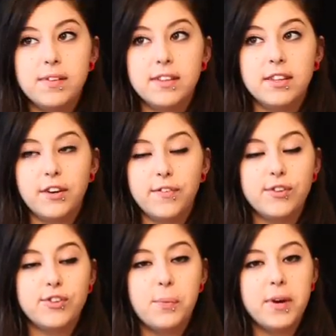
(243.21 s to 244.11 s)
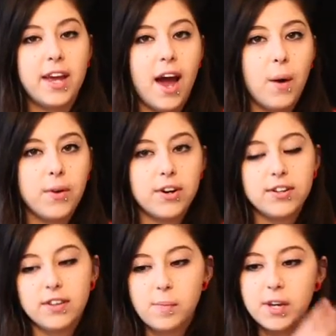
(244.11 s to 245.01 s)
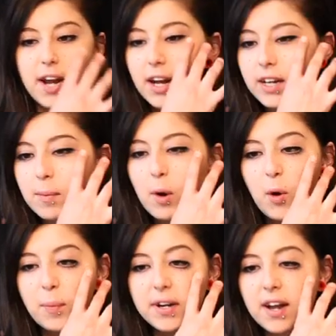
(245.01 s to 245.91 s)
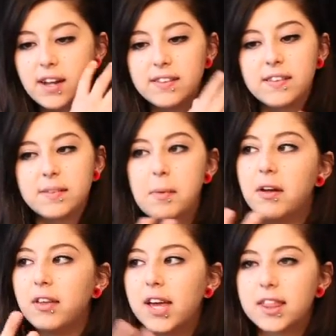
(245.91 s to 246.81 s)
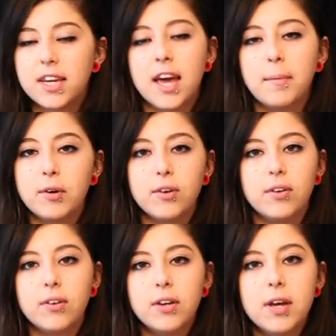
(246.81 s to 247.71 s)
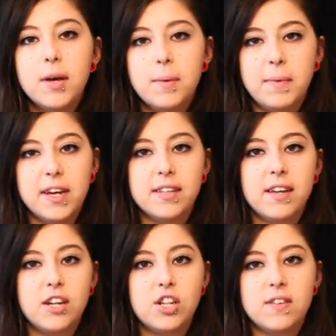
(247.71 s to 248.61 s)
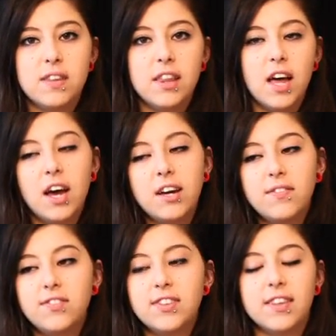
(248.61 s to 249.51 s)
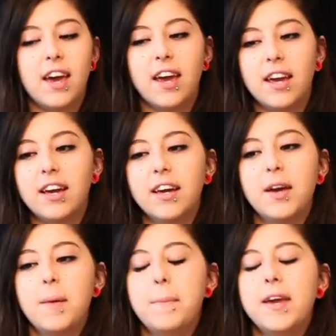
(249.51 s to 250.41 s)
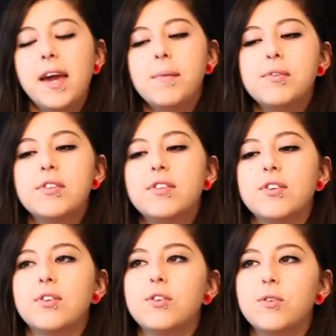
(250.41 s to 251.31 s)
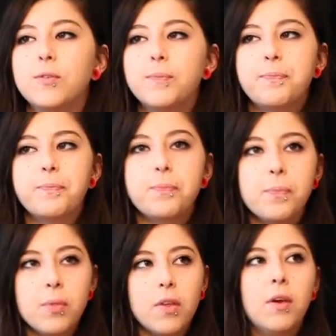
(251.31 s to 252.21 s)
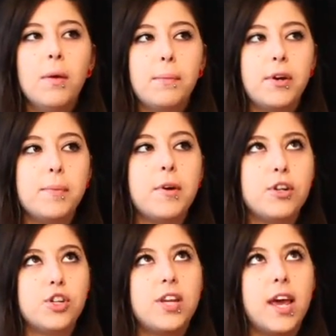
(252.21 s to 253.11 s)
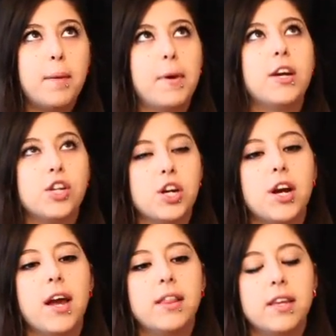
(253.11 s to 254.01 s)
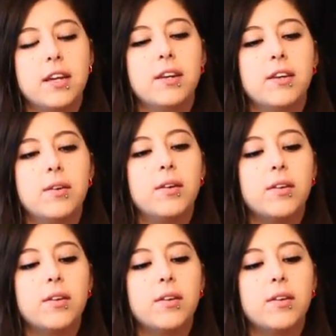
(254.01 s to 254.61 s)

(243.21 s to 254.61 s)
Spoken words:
I was in there for so many hours. I mean, I'd come home and I'd smell like the chemical because I just loved being able to pretty much take a picture and then,